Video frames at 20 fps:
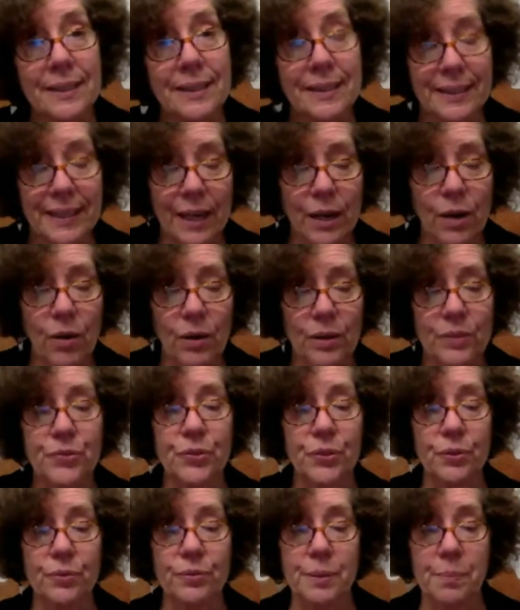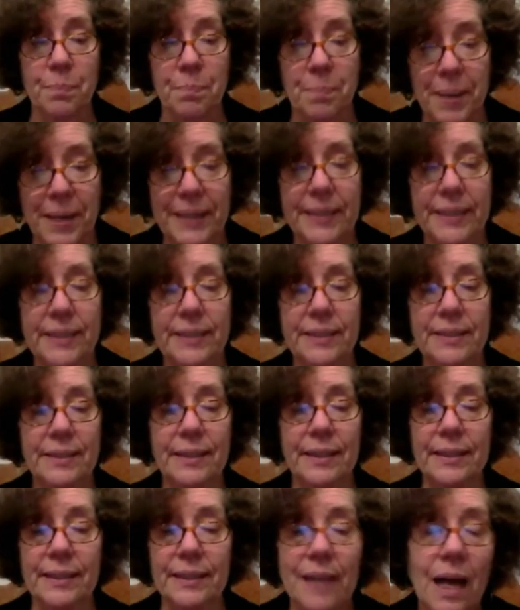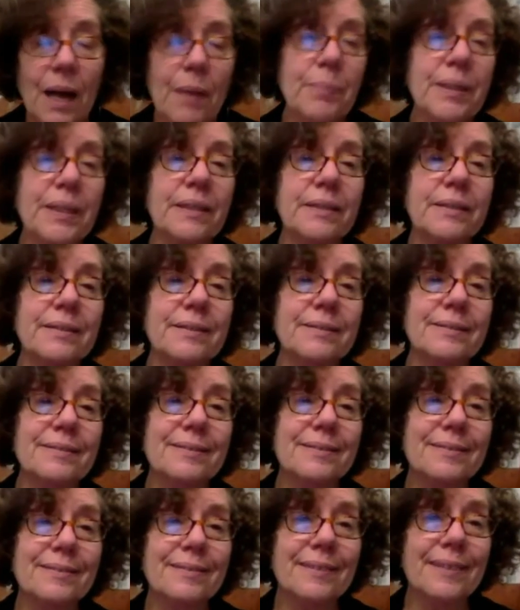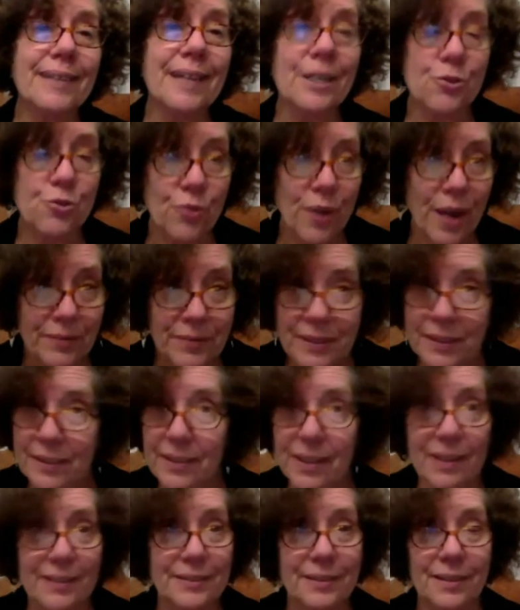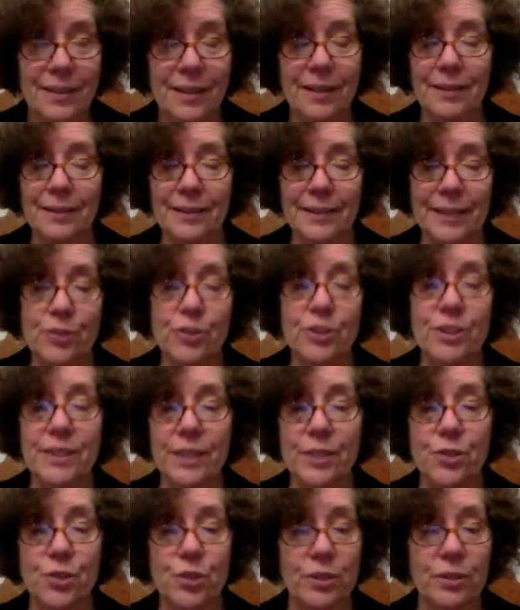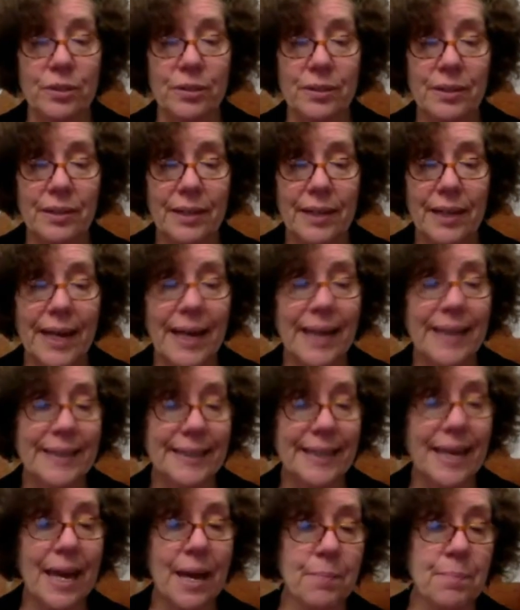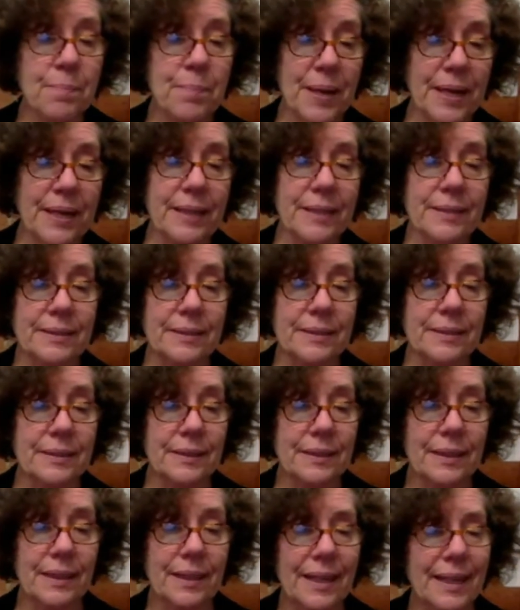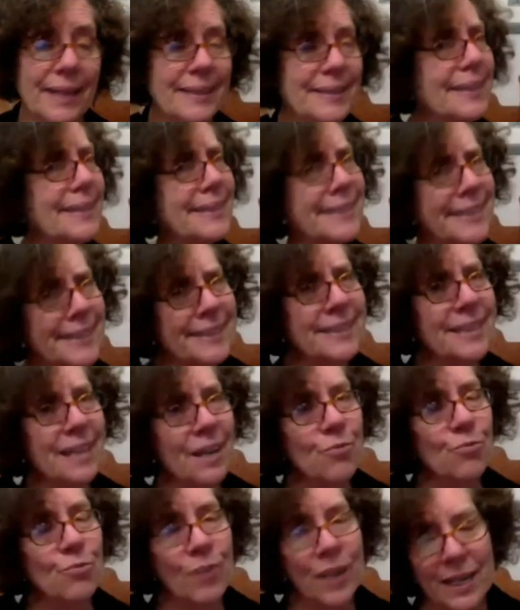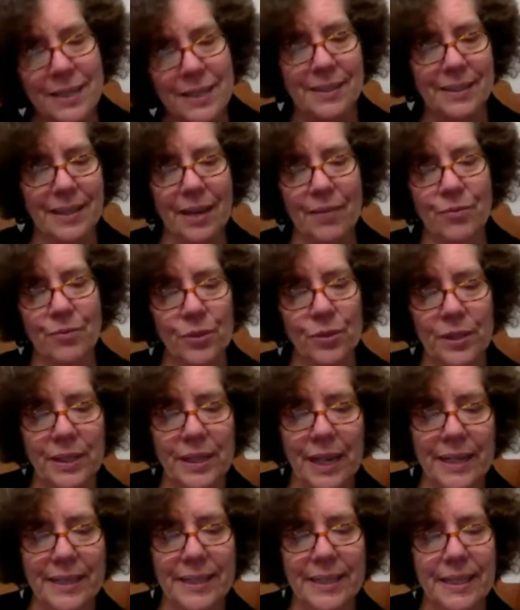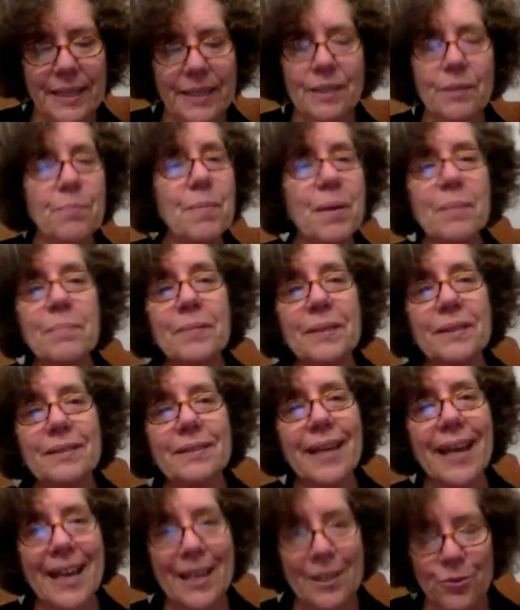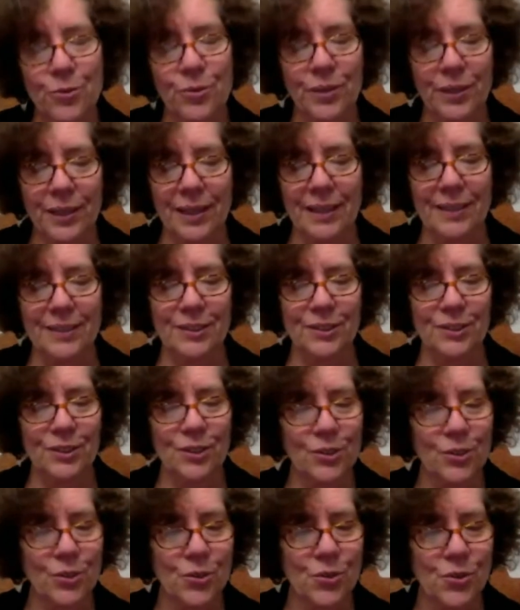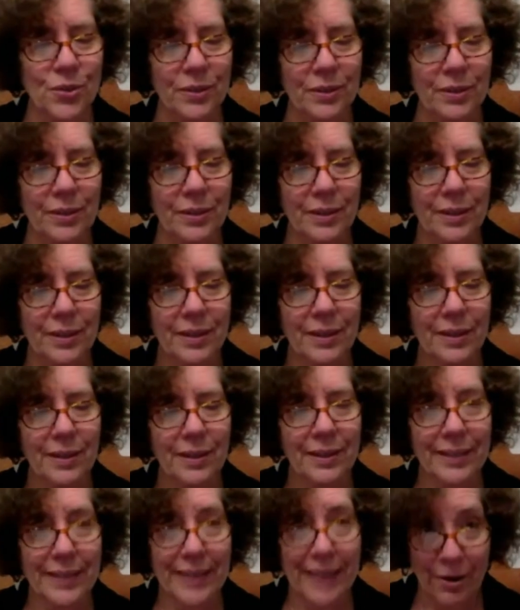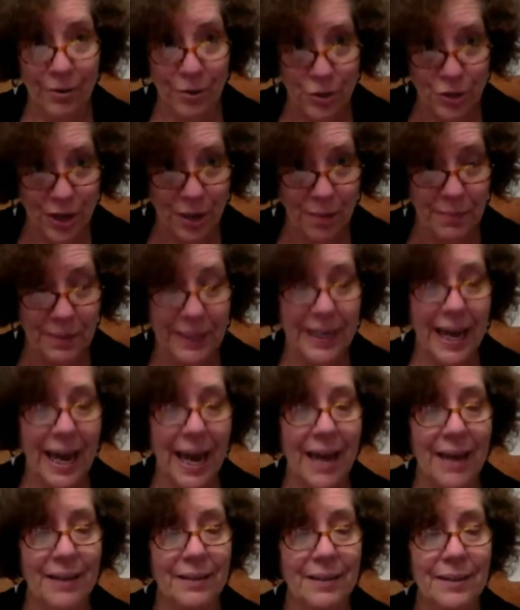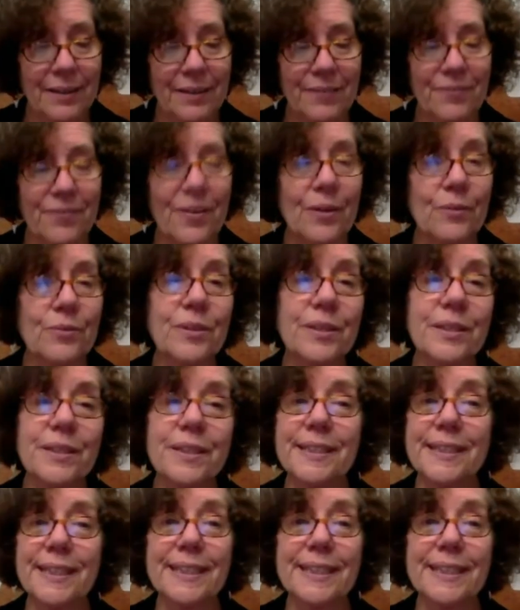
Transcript: they also debated and lobbied and drafted uh, legislation and campaigned. And they did not rest after the 19th Amendment entered the Constitution. Carrie Chapman Catt founded the